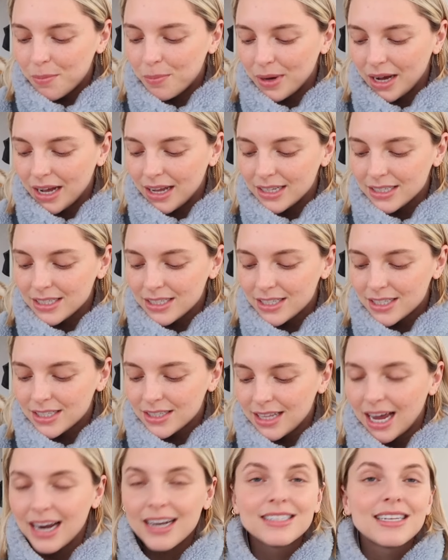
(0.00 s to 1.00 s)
But
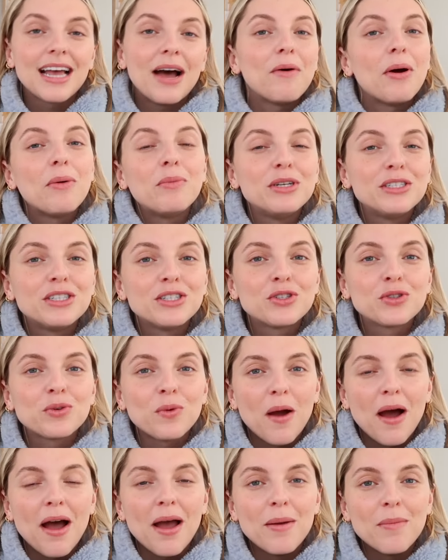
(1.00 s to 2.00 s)
that is how I would
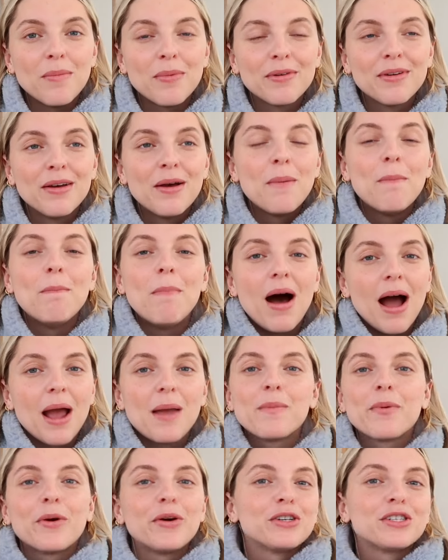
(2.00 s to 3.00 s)
describe my
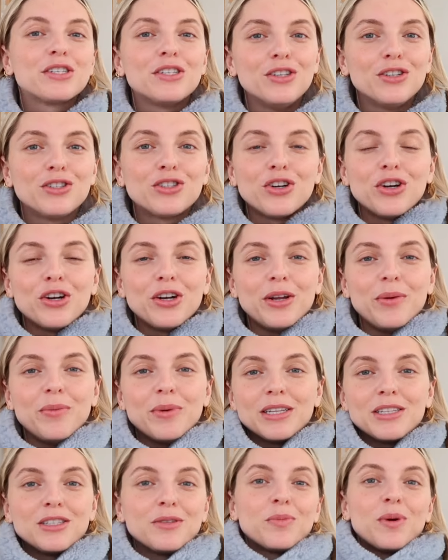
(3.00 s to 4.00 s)
personal journey
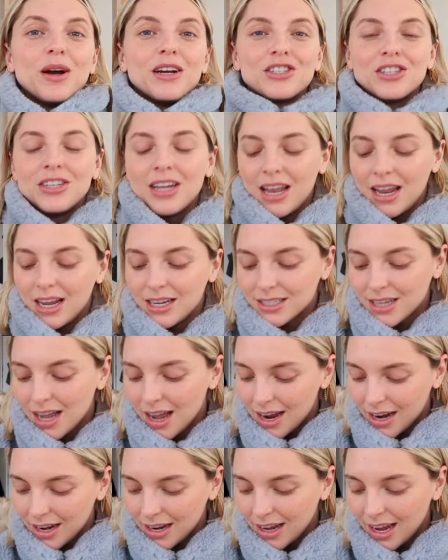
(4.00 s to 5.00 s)
with depression and
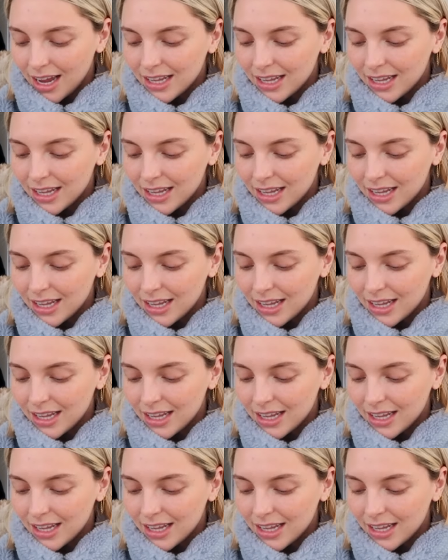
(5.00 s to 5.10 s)
anxiety.